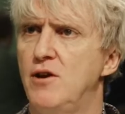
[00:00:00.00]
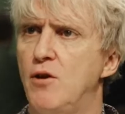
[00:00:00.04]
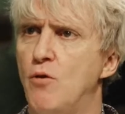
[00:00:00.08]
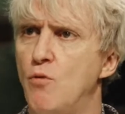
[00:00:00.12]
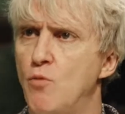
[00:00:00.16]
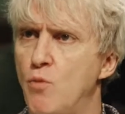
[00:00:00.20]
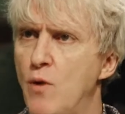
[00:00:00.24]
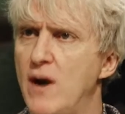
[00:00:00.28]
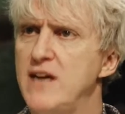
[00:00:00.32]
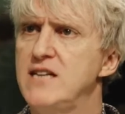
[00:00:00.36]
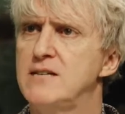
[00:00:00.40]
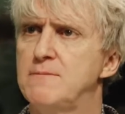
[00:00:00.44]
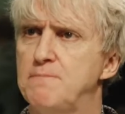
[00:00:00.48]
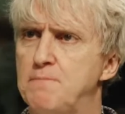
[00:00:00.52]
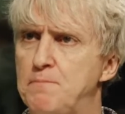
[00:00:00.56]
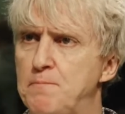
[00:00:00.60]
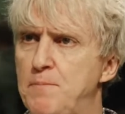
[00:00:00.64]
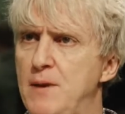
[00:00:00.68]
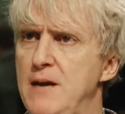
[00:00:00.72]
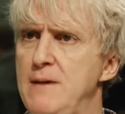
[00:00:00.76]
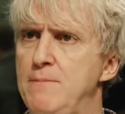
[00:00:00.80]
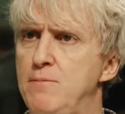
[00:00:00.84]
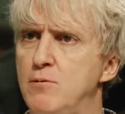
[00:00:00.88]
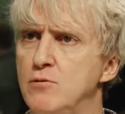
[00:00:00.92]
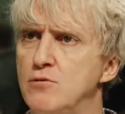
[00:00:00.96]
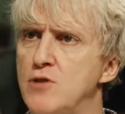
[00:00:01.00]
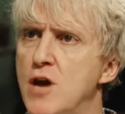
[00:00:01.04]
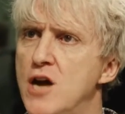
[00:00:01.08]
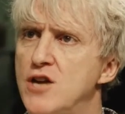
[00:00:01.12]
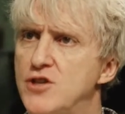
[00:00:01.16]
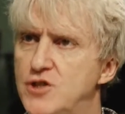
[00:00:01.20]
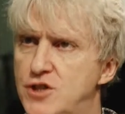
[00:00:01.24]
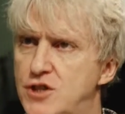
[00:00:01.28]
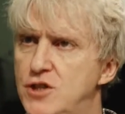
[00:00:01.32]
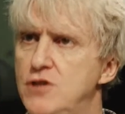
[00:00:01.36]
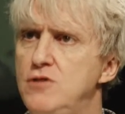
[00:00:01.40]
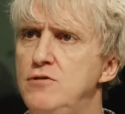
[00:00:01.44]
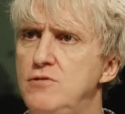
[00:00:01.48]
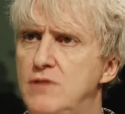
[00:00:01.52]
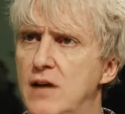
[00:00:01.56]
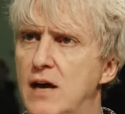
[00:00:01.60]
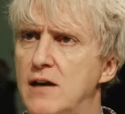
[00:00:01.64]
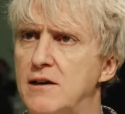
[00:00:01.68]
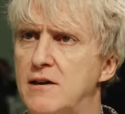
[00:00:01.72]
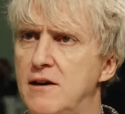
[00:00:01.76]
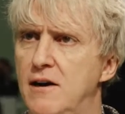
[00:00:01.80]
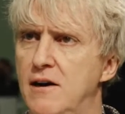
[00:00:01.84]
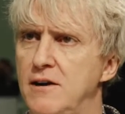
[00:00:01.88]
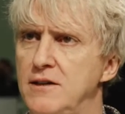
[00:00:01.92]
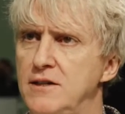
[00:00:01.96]
raise people to
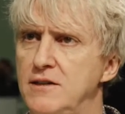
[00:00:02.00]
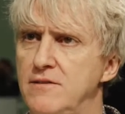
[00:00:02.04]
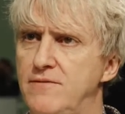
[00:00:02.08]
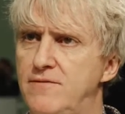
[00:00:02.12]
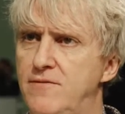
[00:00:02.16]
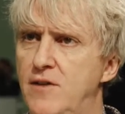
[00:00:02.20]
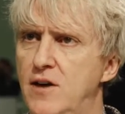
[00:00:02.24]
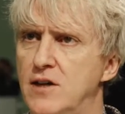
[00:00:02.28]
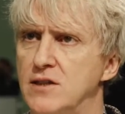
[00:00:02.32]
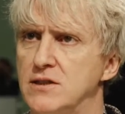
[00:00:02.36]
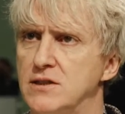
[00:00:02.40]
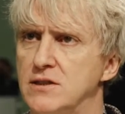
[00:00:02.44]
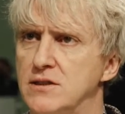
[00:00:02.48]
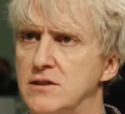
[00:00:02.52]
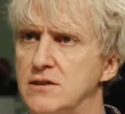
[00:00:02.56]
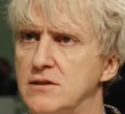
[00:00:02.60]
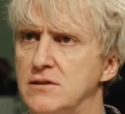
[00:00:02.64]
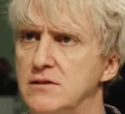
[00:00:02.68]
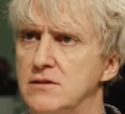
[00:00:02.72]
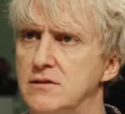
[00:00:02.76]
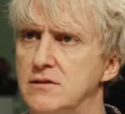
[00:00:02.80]
that kind of fund?